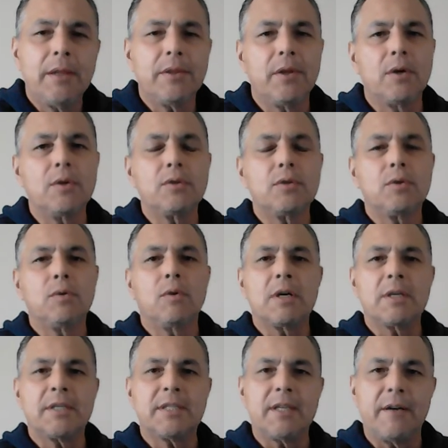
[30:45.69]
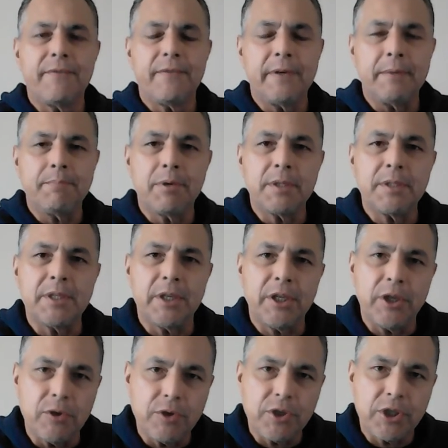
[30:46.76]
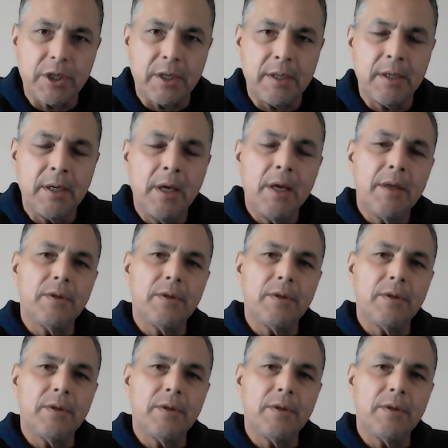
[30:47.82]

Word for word: those who are suffering persecution,